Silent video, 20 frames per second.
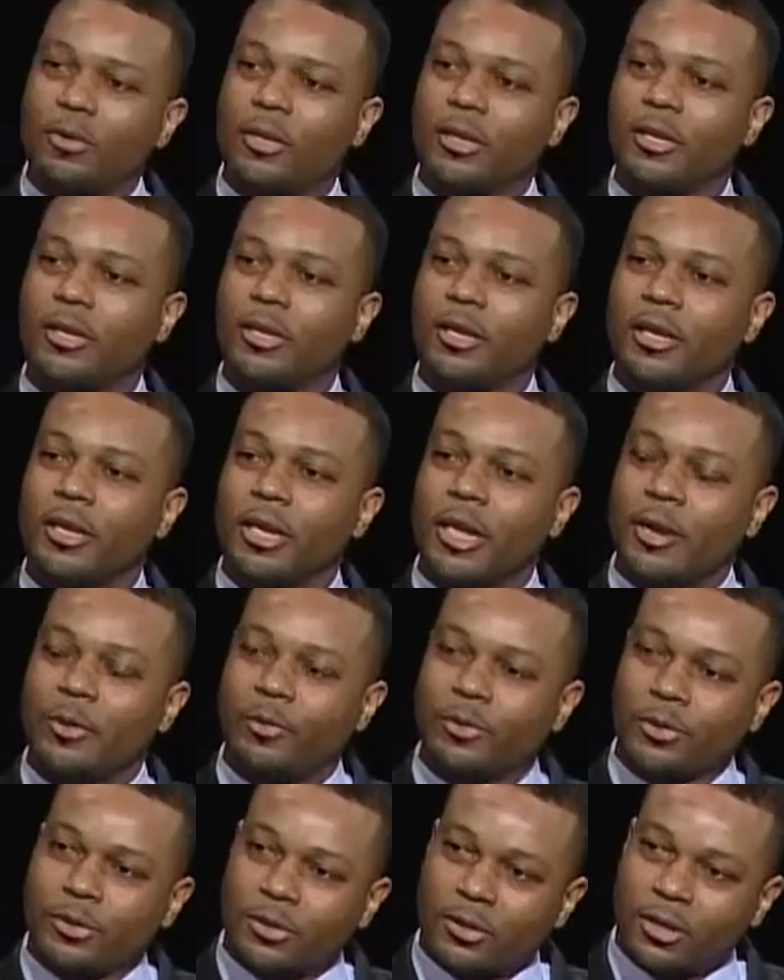mm-hmm. and they
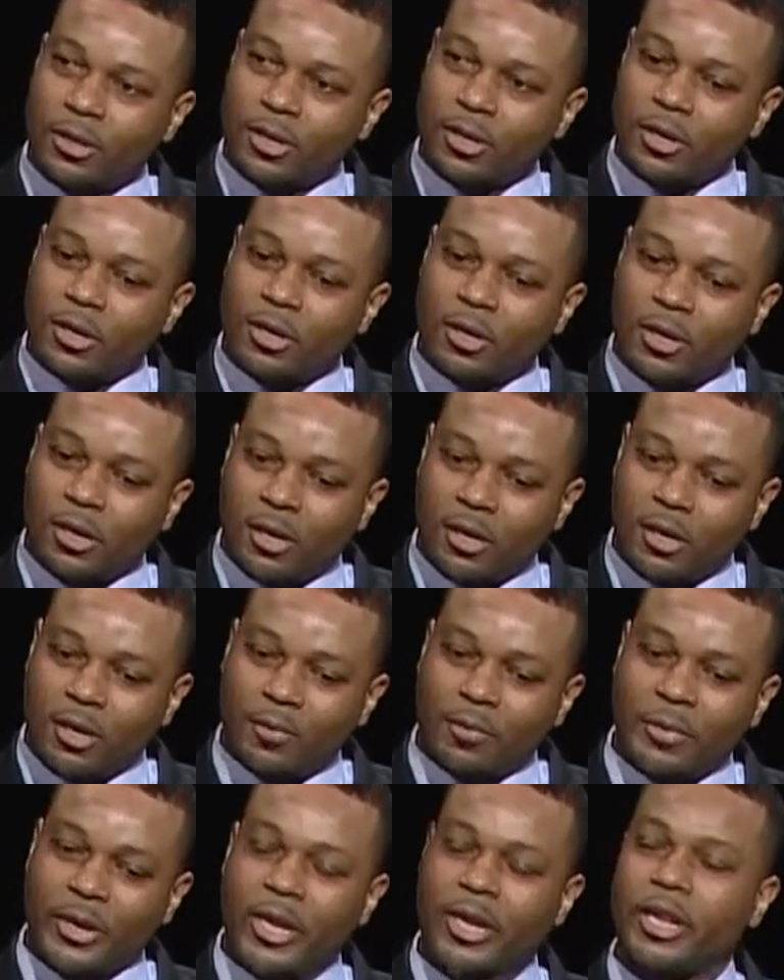was
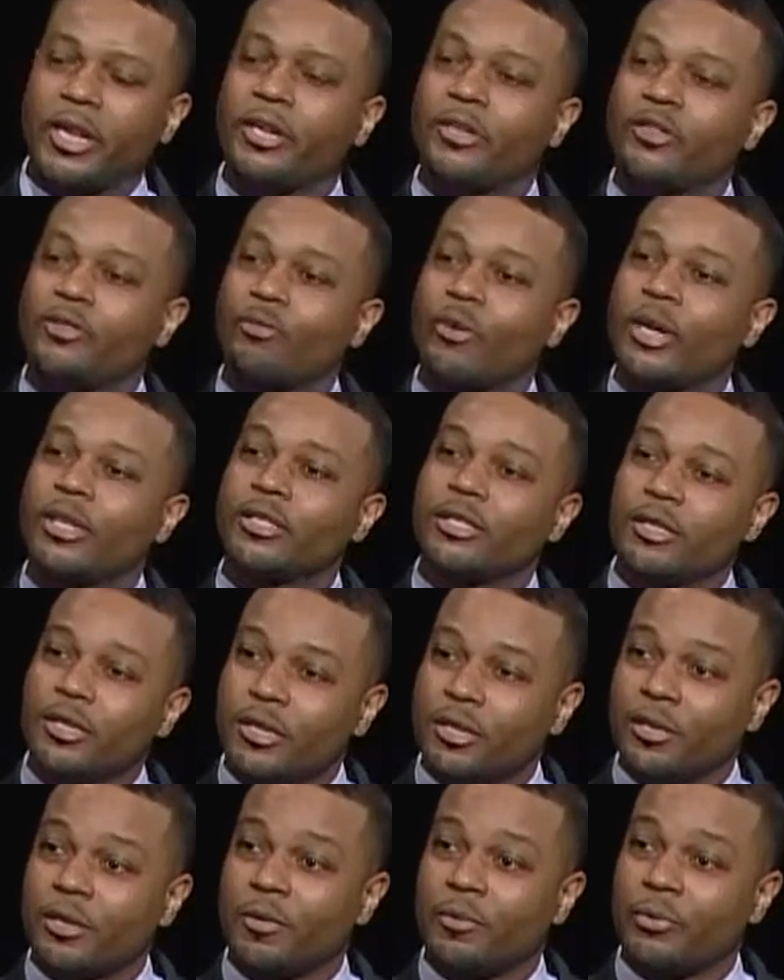being interested
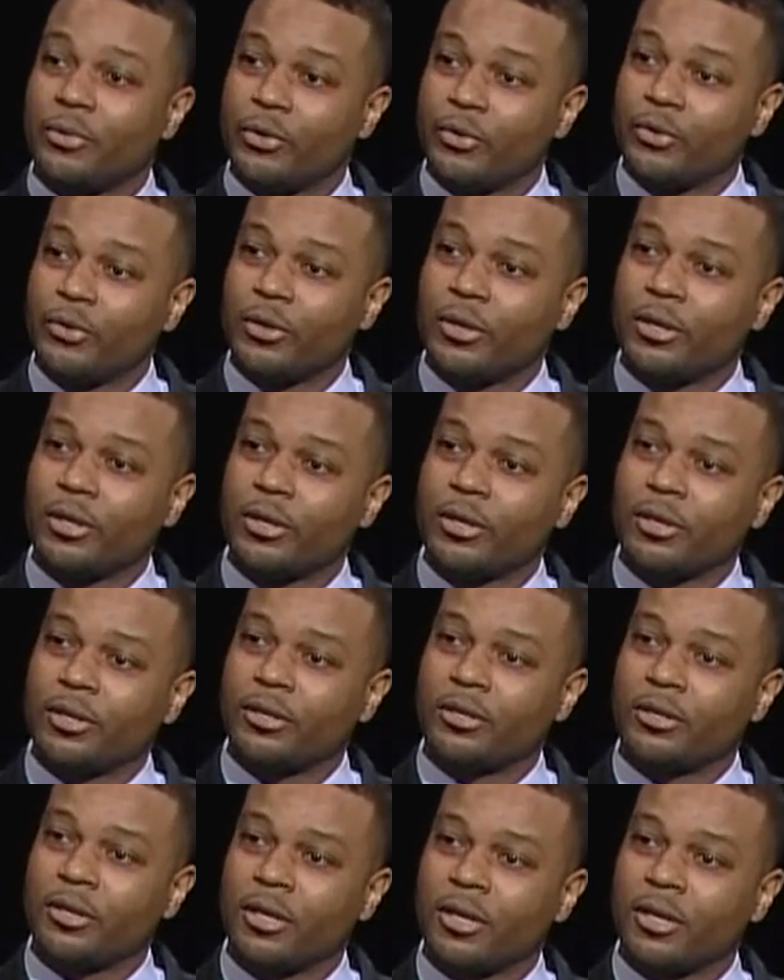in the computers.